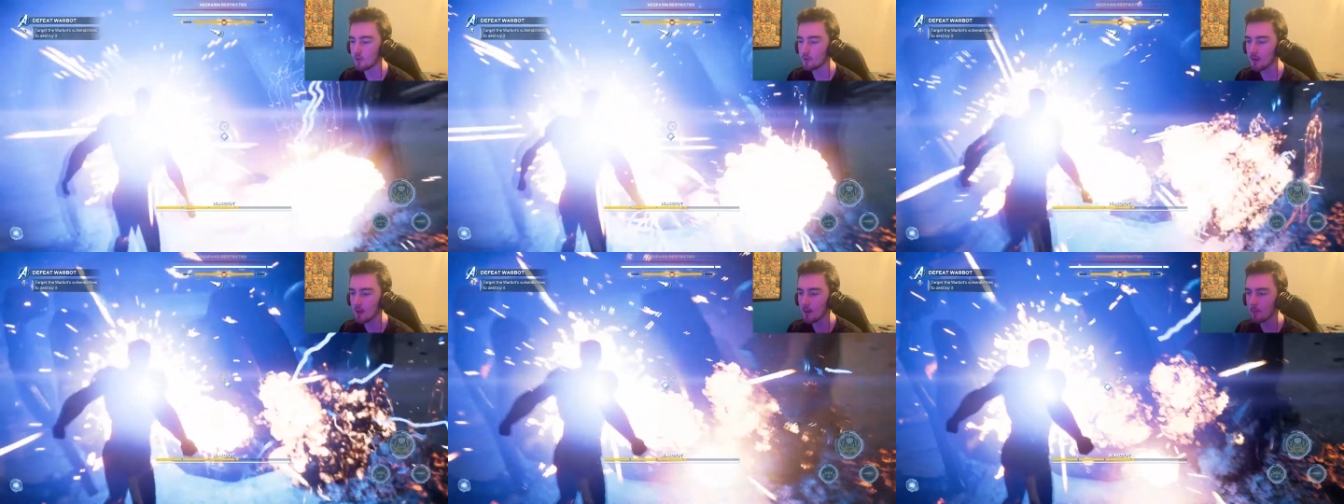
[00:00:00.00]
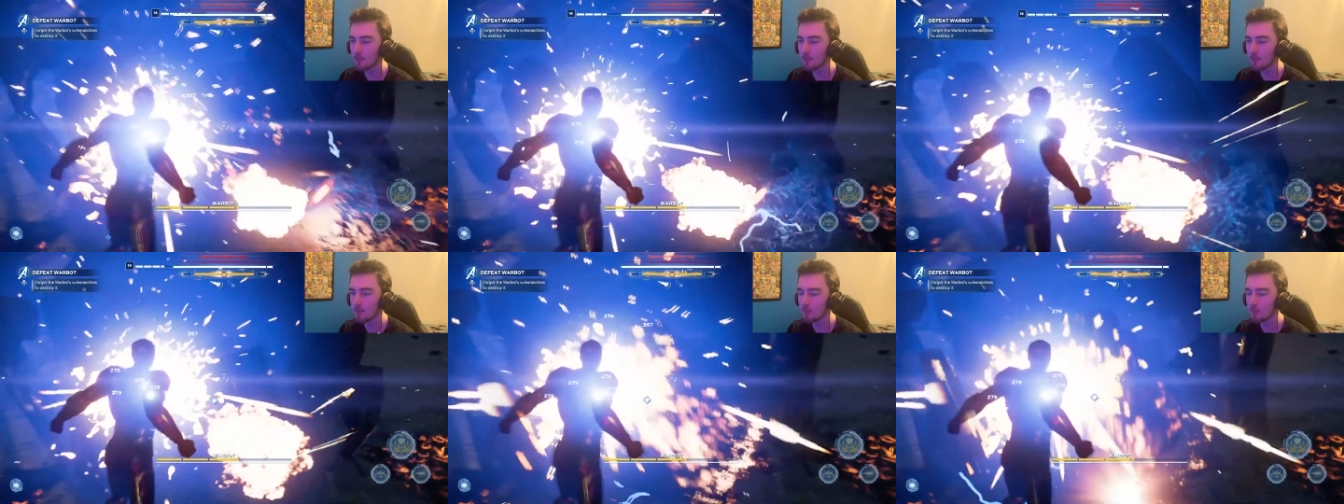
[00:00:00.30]
our
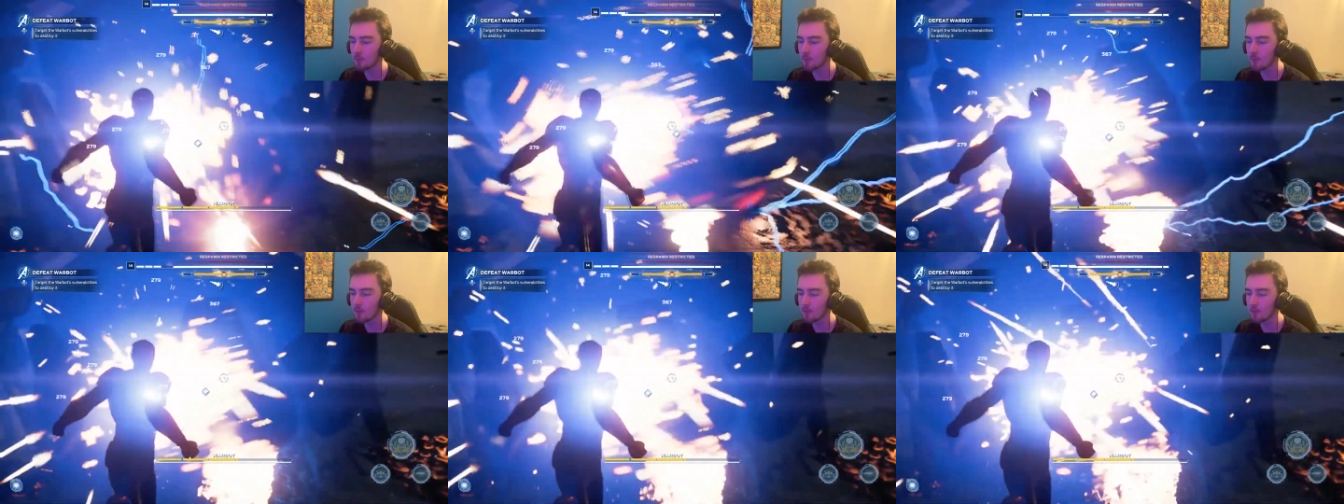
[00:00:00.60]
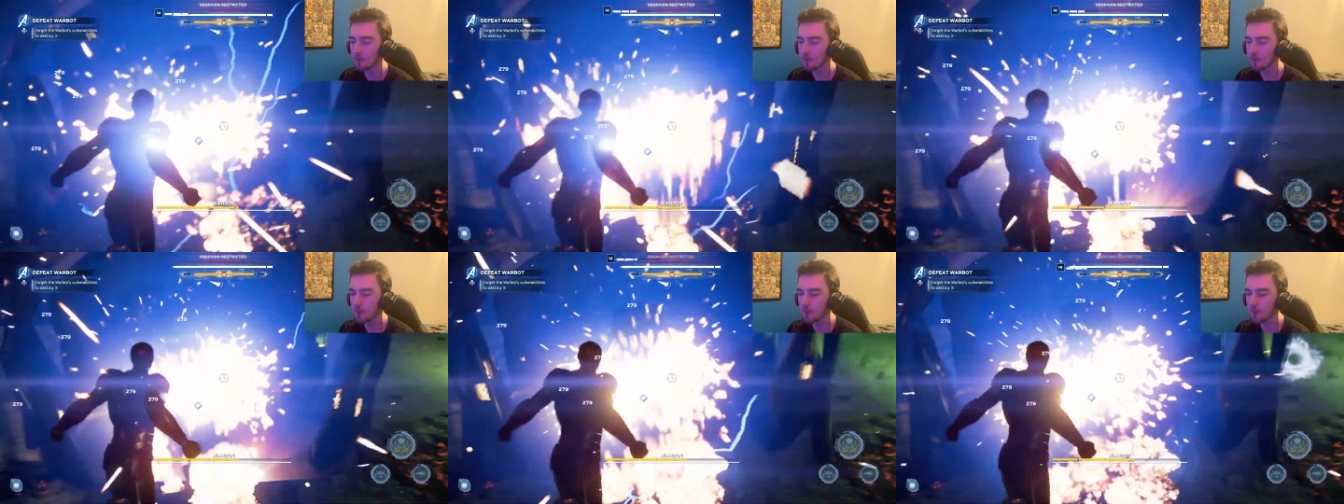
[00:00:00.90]
abilities at
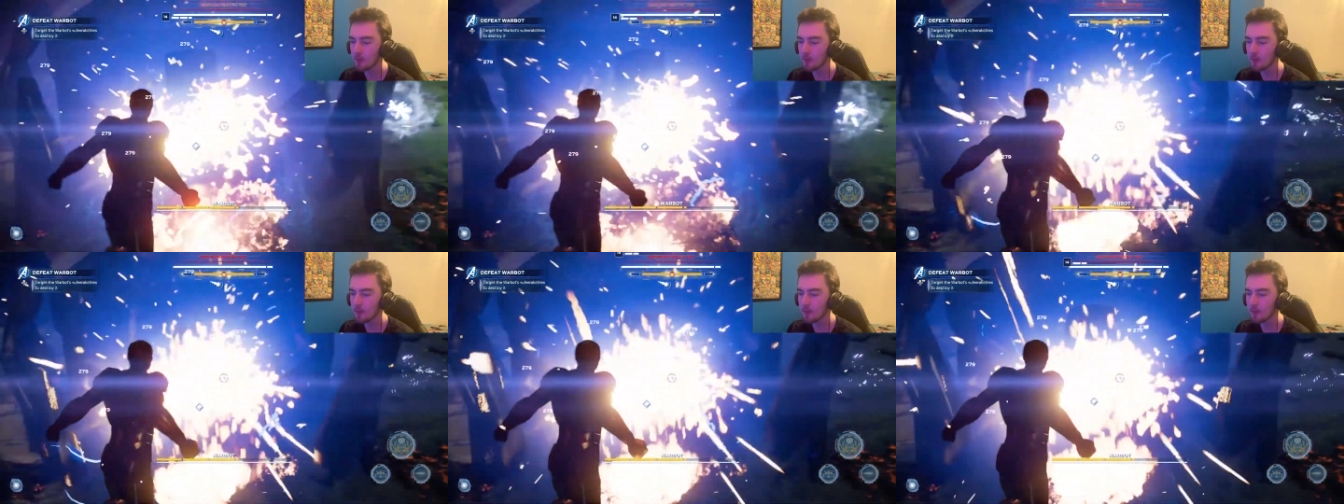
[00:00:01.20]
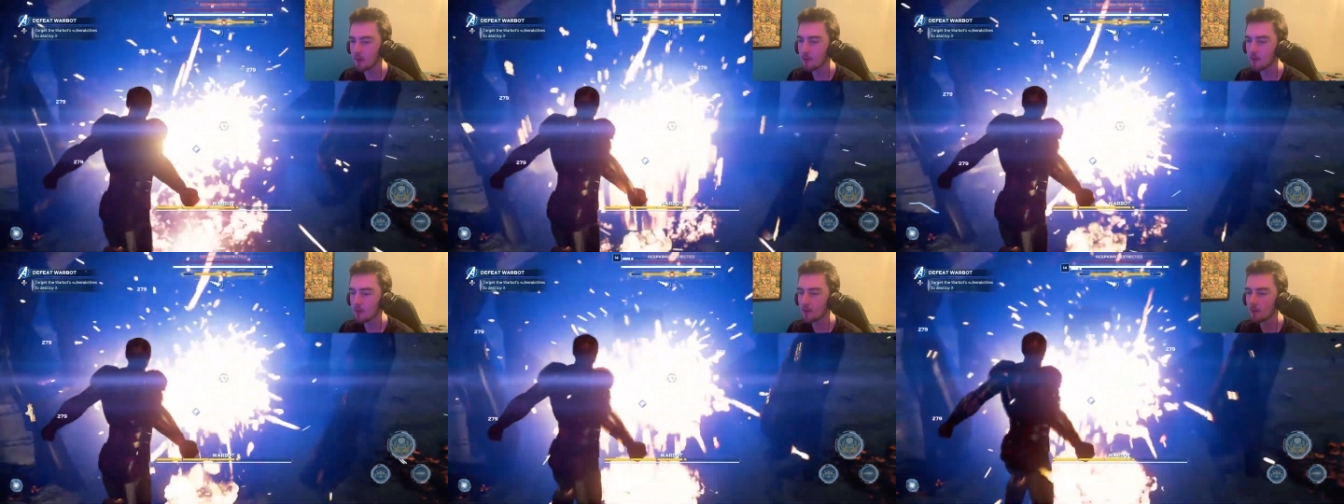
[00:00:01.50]
once.
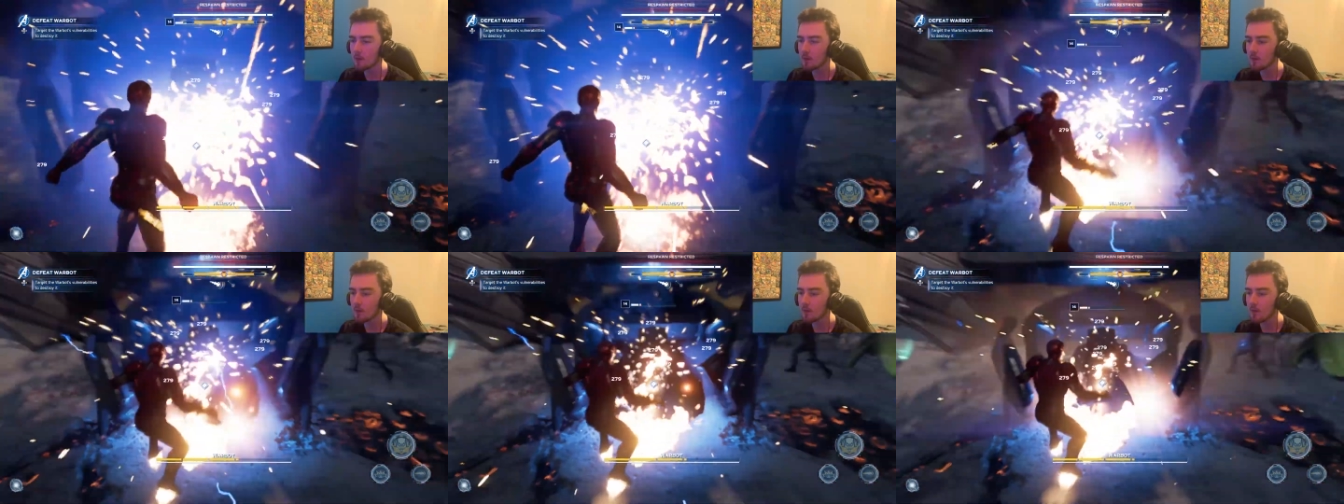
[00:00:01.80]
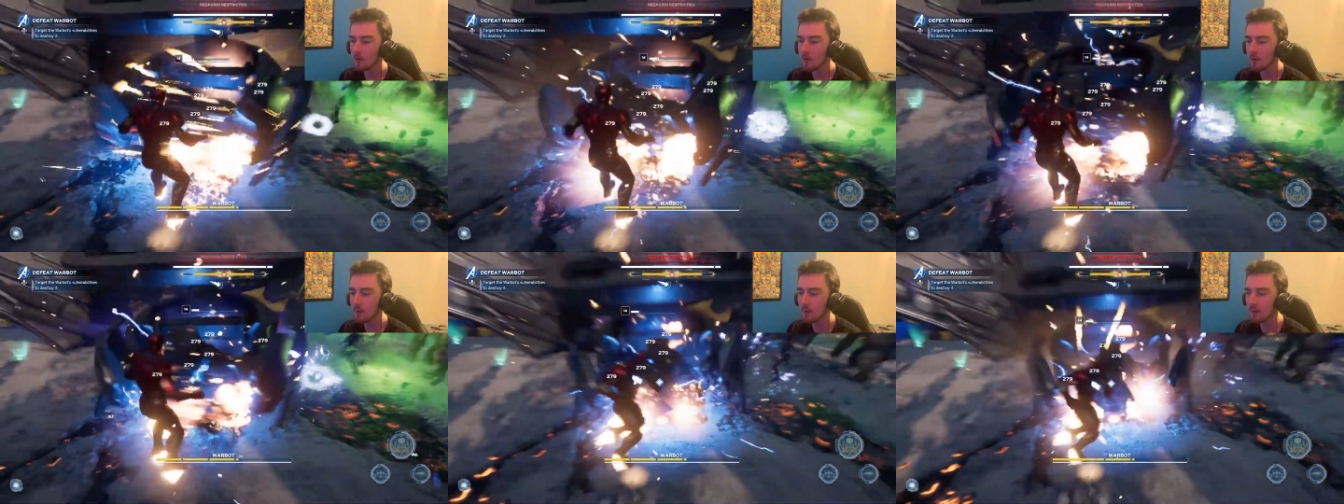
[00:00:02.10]

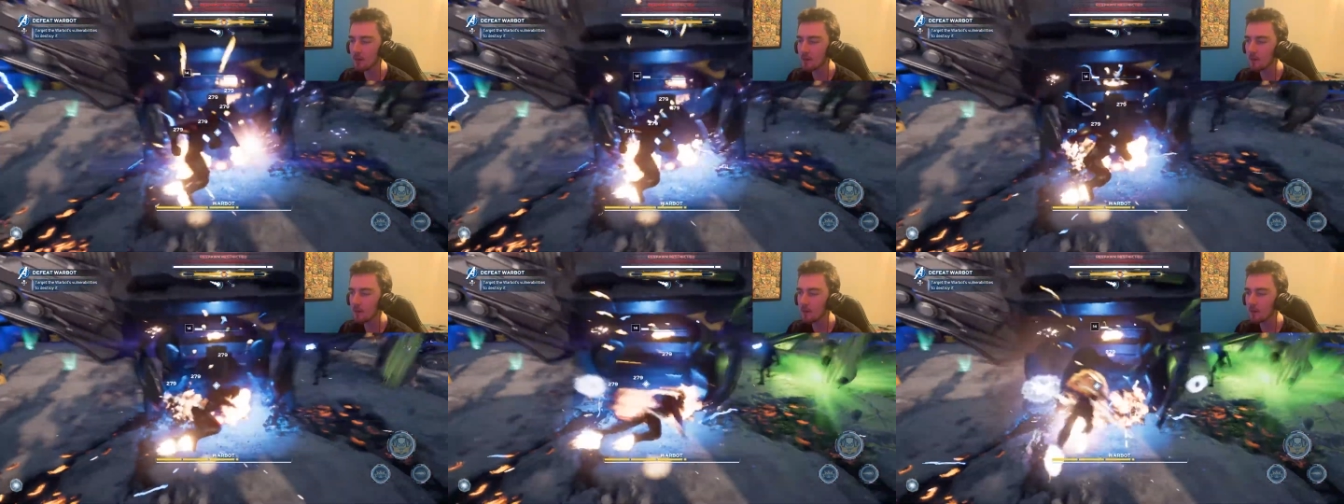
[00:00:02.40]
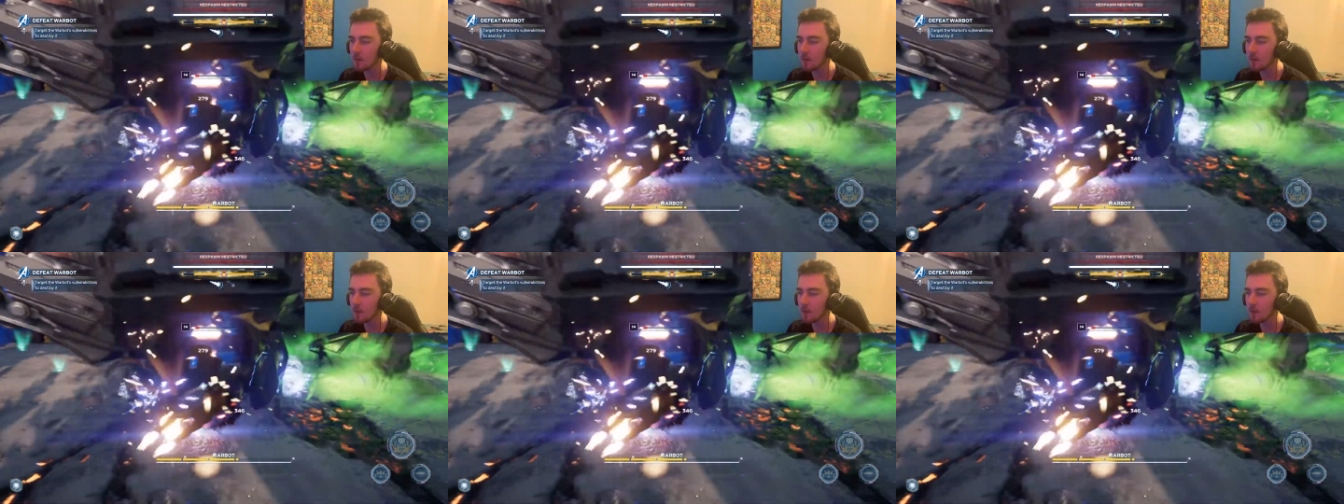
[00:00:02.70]
Marvel,